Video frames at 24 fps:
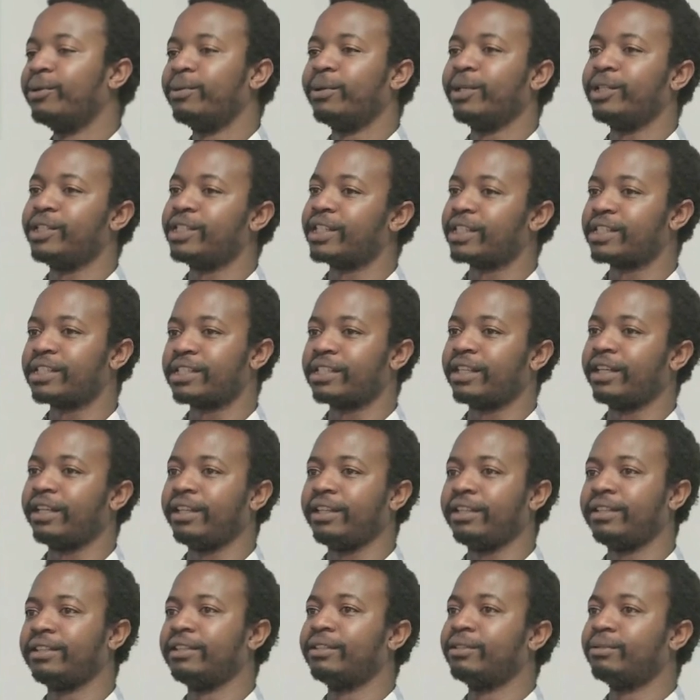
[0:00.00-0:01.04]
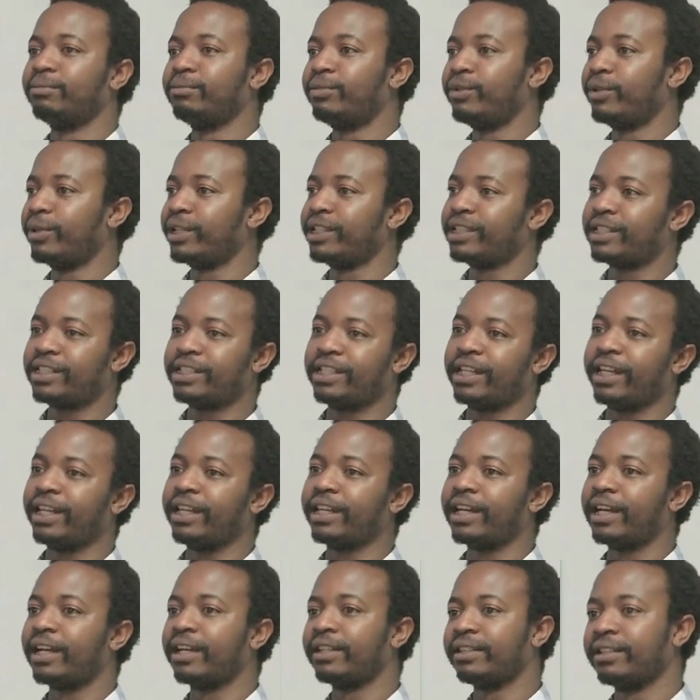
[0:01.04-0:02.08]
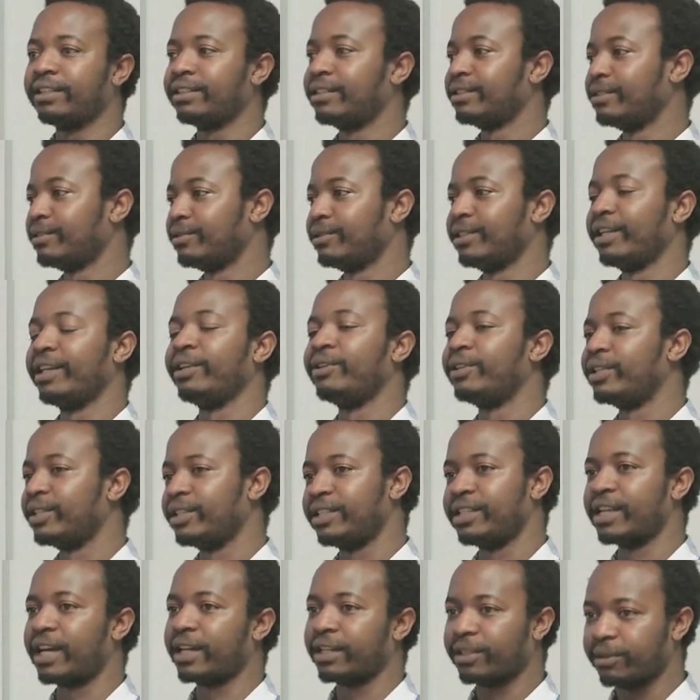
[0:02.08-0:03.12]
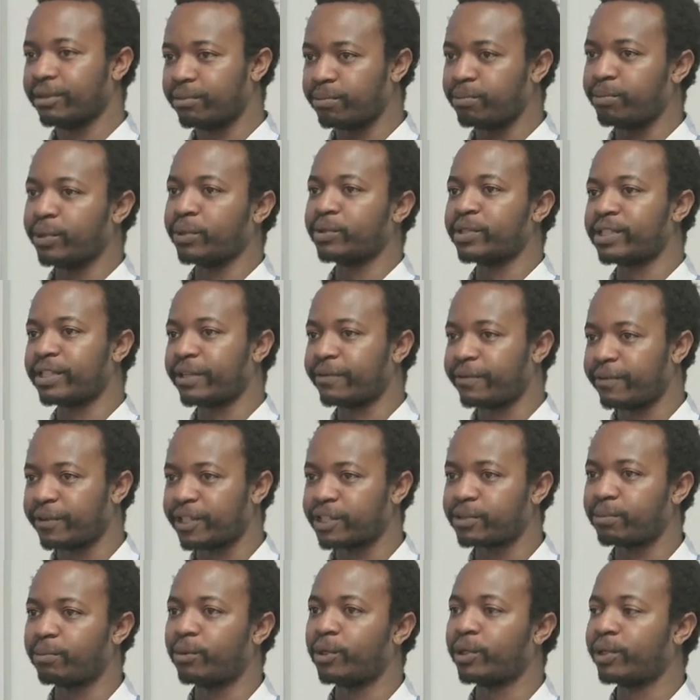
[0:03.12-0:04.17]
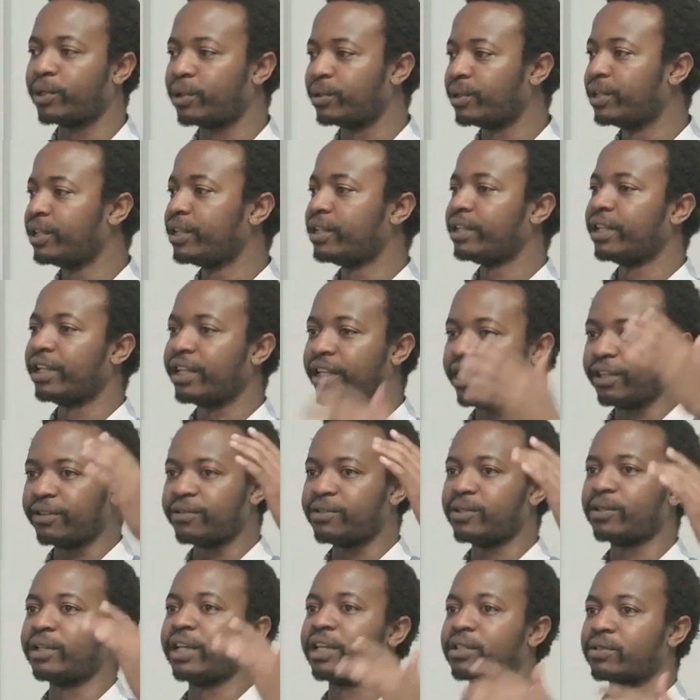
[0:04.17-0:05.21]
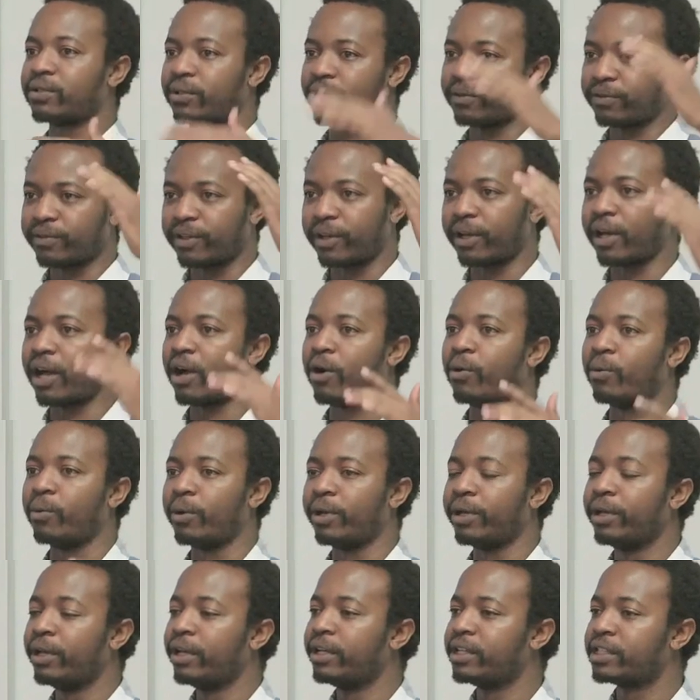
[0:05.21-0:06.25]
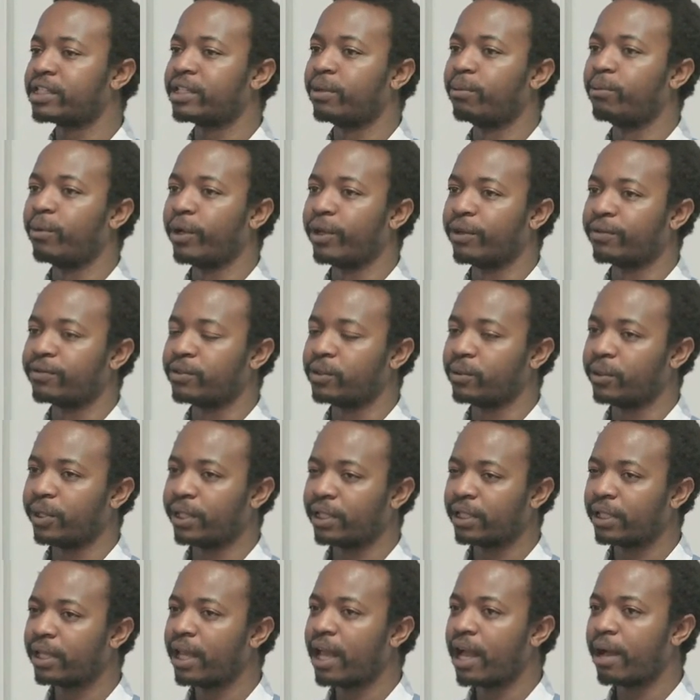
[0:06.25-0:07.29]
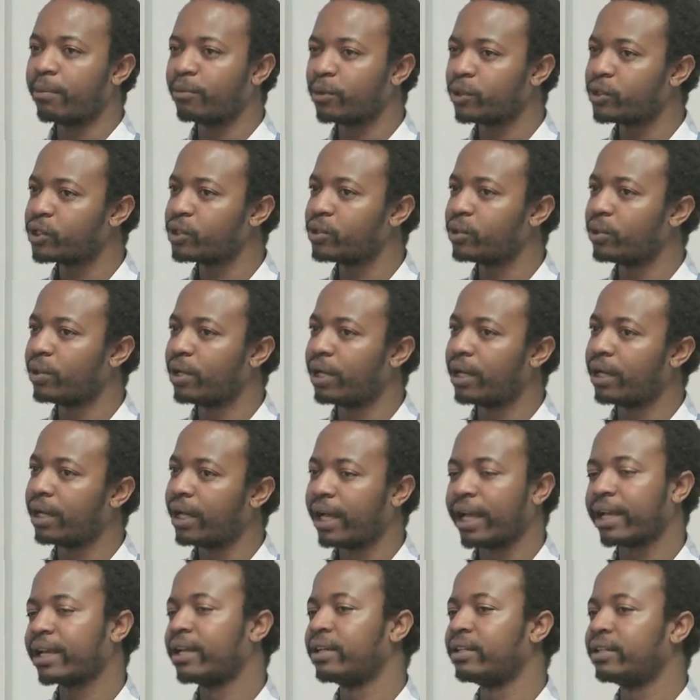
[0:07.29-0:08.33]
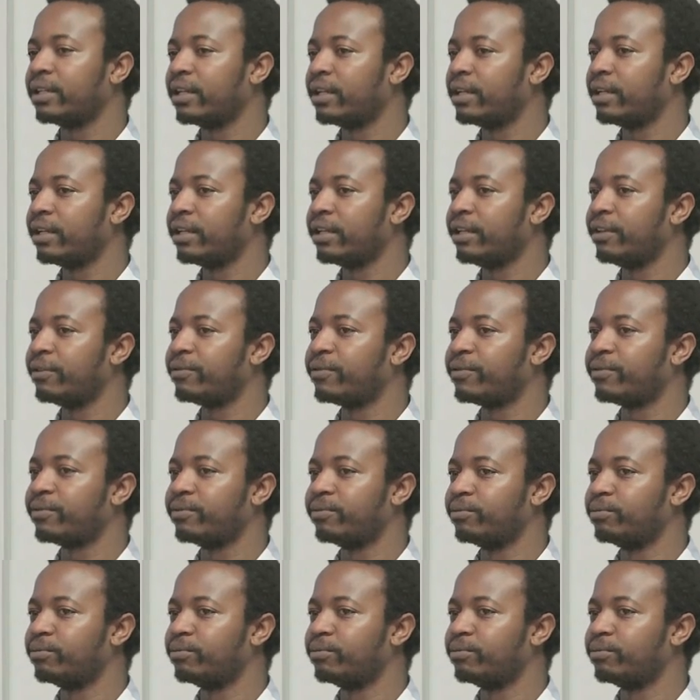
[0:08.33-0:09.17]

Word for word: where you just say point data and it, it builds the first model, then gives you like sort of a, way, some way of doing it. I'm not sure I can, if